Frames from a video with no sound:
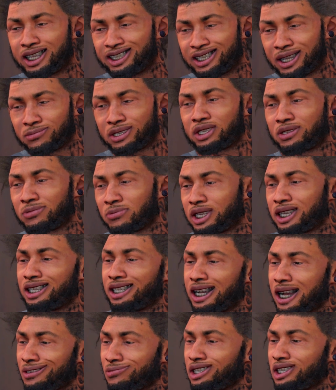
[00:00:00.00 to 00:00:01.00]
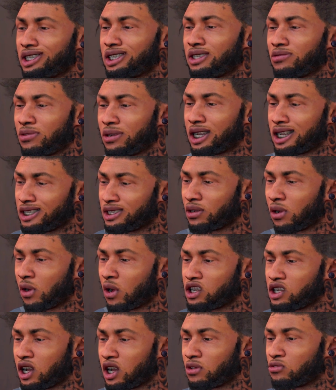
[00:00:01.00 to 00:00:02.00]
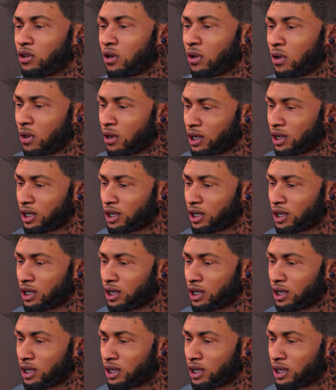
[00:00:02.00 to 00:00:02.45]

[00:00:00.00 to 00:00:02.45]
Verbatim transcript: I'm here to win games and achieve greatness on and off the court.